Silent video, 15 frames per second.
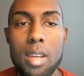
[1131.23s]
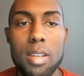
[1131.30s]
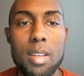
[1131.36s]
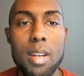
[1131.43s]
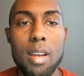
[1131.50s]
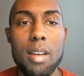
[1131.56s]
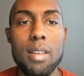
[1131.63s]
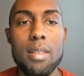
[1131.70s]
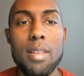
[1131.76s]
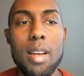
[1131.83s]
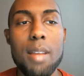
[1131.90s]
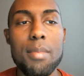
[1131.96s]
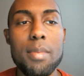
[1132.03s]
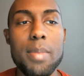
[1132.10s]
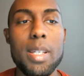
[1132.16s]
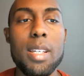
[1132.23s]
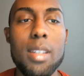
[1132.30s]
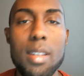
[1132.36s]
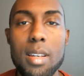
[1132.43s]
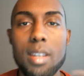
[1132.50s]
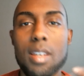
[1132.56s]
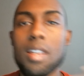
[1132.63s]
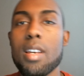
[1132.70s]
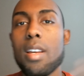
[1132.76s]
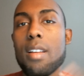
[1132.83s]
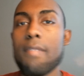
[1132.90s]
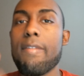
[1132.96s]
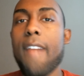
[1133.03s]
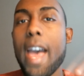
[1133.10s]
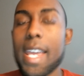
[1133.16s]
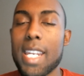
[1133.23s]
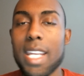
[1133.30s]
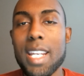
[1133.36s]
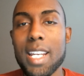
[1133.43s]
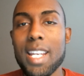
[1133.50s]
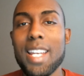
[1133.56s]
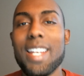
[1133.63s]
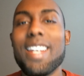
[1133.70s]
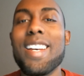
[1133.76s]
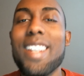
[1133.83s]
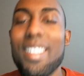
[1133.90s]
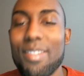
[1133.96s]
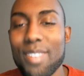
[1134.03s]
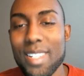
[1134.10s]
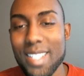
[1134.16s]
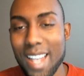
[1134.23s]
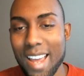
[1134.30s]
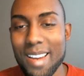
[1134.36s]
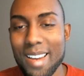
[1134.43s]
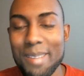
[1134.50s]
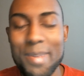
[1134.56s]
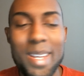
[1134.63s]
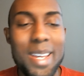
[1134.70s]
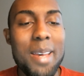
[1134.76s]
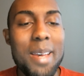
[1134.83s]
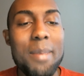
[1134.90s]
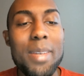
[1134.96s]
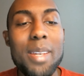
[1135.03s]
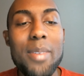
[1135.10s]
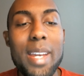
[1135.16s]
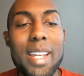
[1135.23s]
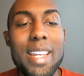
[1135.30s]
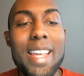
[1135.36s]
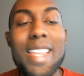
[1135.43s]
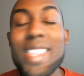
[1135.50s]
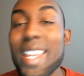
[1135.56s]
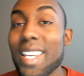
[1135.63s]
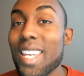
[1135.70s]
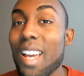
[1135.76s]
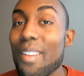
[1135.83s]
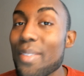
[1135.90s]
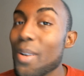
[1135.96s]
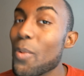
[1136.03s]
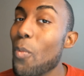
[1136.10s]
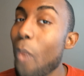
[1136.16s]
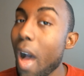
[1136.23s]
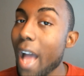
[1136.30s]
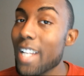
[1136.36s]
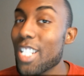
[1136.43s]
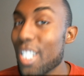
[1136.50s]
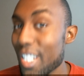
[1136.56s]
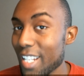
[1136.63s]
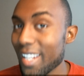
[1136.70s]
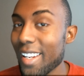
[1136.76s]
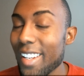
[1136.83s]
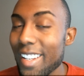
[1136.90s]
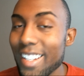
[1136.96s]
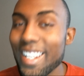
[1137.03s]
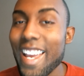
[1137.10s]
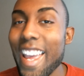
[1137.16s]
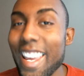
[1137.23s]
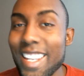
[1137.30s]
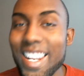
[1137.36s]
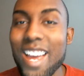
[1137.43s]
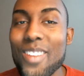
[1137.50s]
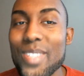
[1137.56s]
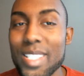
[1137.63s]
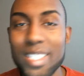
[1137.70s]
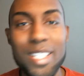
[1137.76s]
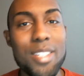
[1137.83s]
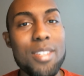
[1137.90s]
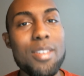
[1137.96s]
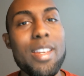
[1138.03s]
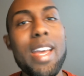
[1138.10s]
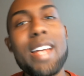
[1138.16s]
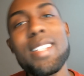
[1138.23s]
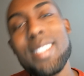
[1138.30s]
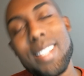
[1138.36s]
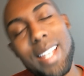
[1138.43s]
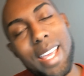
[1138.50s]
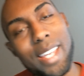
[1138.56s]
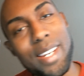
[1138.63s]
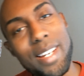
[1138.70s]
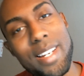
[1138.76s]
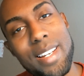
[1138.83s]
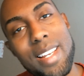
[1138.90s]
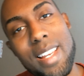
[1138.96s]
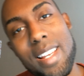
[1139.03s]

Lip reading: I will be fighting for time. Anyway, thank y'all for watching, and I will see you guys later.